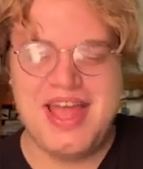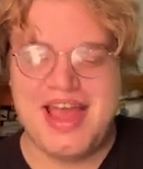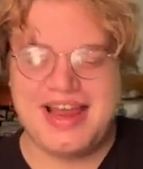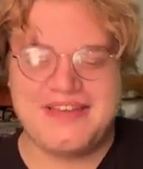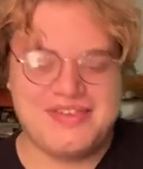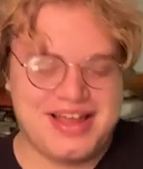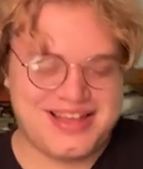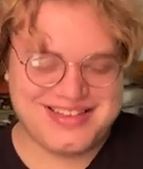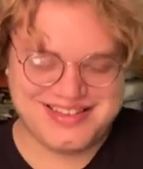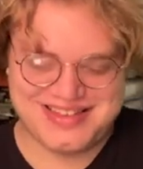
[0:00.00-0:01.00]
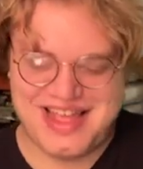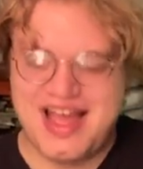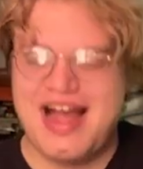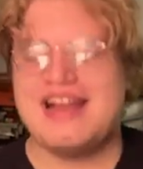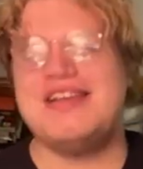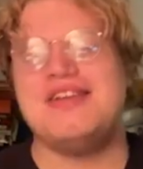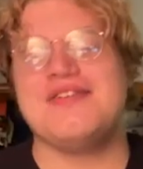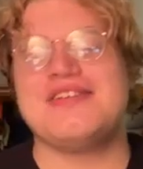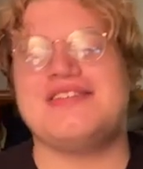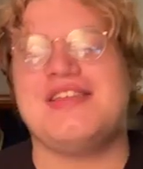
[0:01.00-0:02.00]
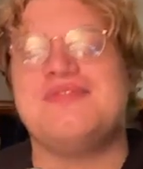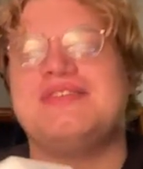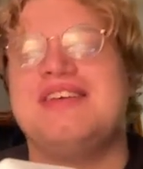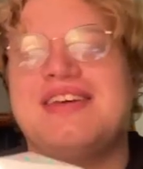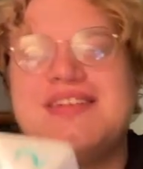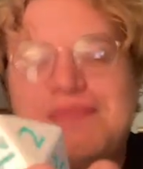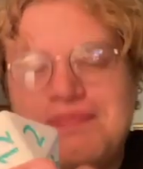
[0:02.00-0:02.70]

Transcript: And I didn't notice that it was like